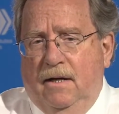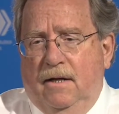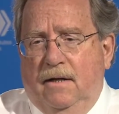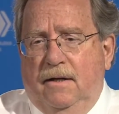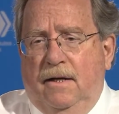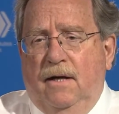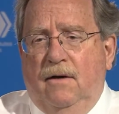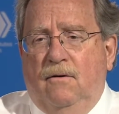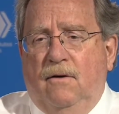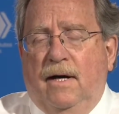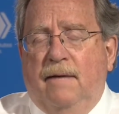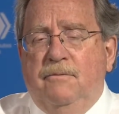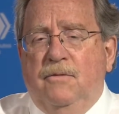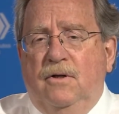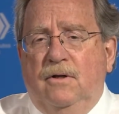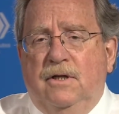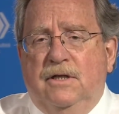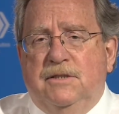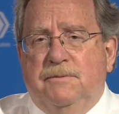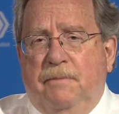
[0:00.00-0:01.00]
Now, I'm
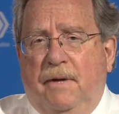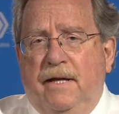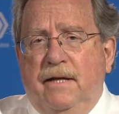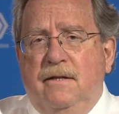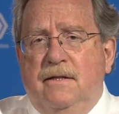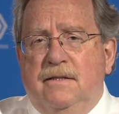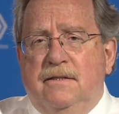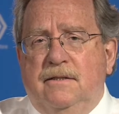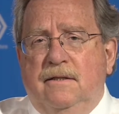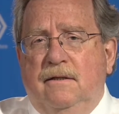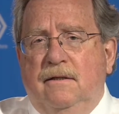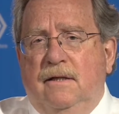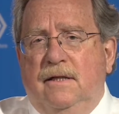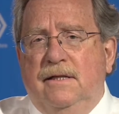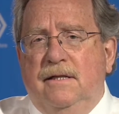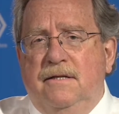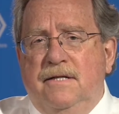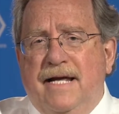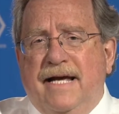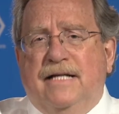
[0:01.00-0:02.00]
going to explain this in
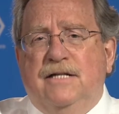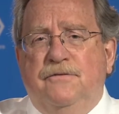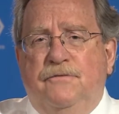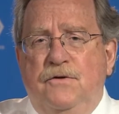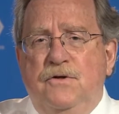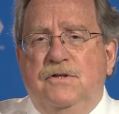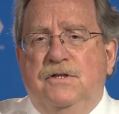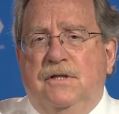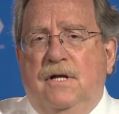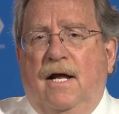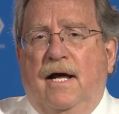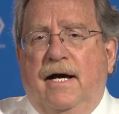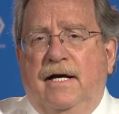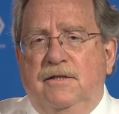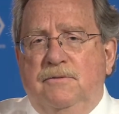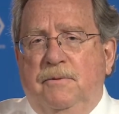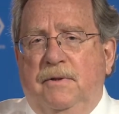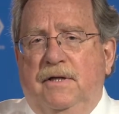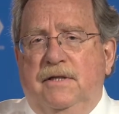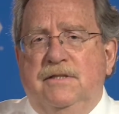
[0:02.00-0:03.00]
the next few
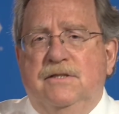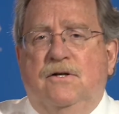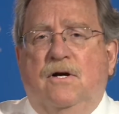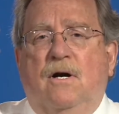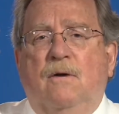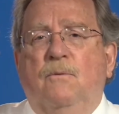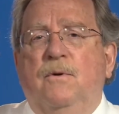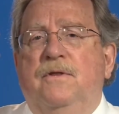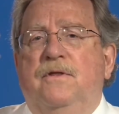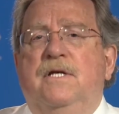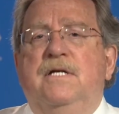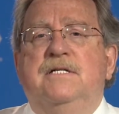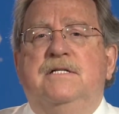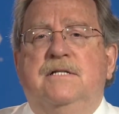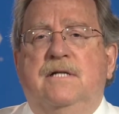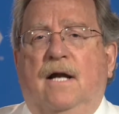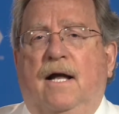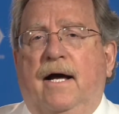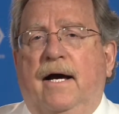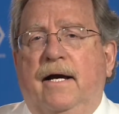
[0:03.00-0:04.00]
slides, but let's start with this
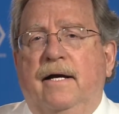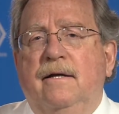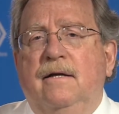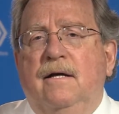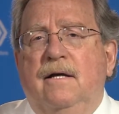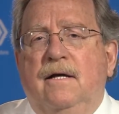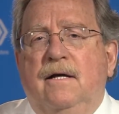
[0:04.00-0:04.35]
slide,